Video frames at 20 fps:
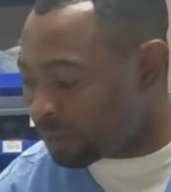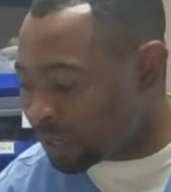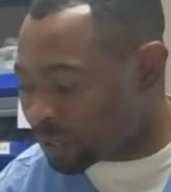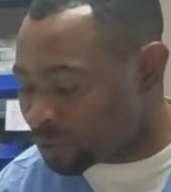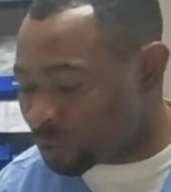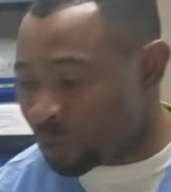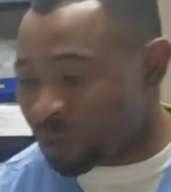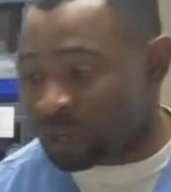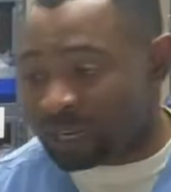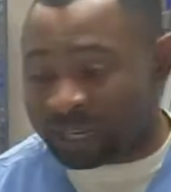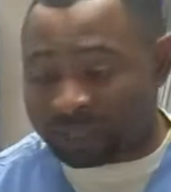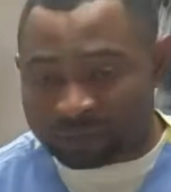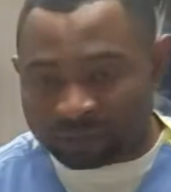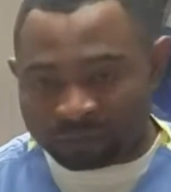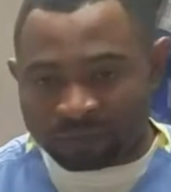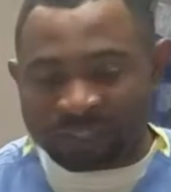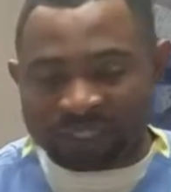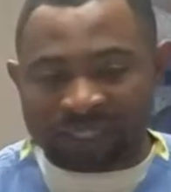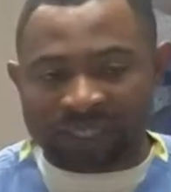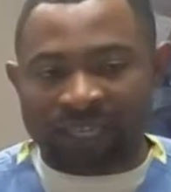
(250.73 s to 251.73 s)
as well, and
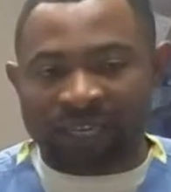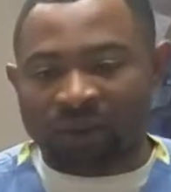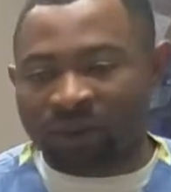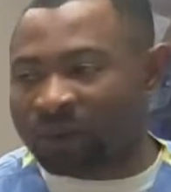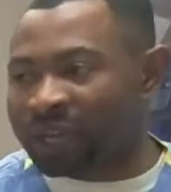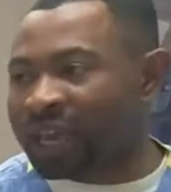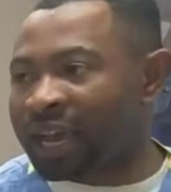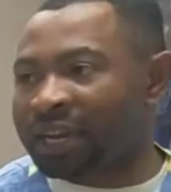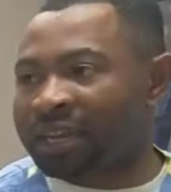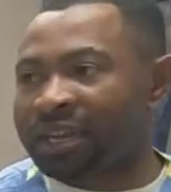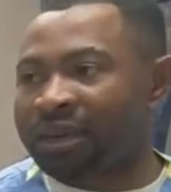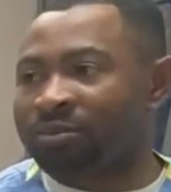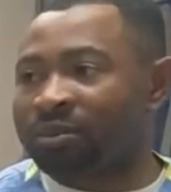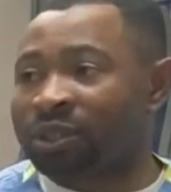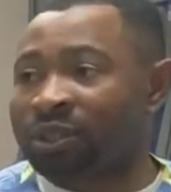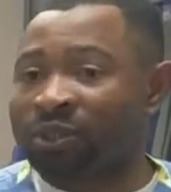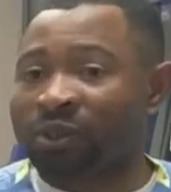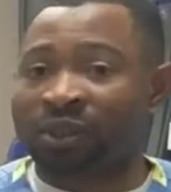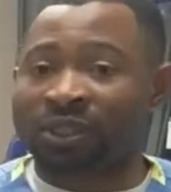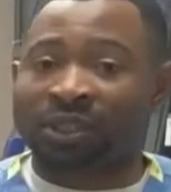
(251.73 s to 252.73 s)
physically look at it and
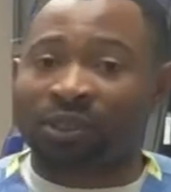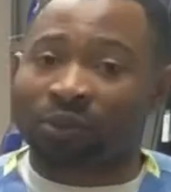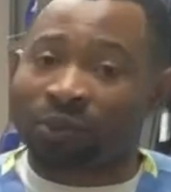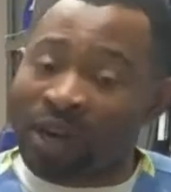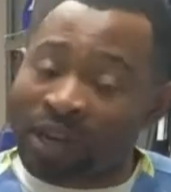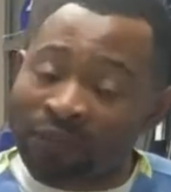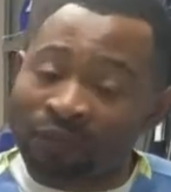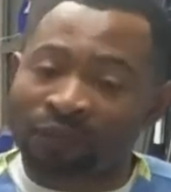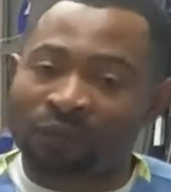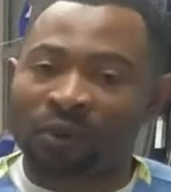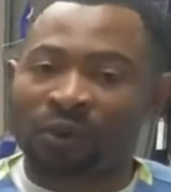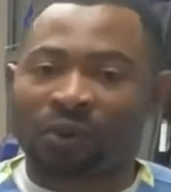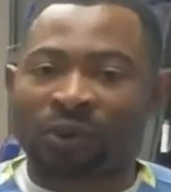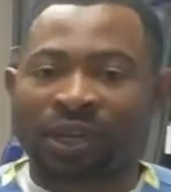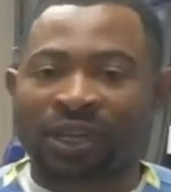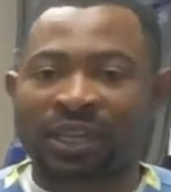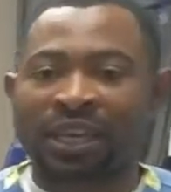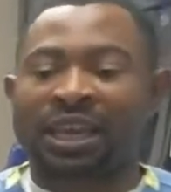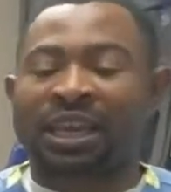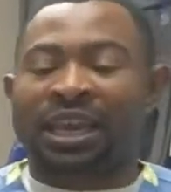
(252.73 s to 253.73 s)
be sure it's the right
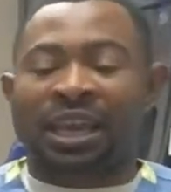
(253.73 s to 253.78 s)
fluid.